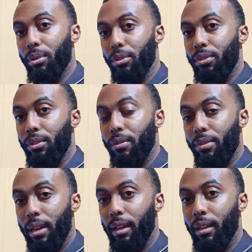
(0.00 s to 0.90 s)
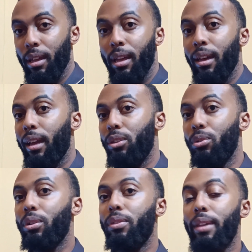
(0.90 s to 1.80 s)
person or thing, and
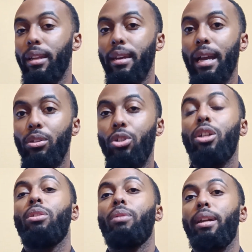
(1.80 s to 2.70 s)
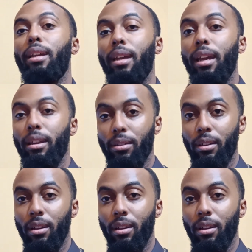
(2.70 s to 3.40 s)
you can then now generate hate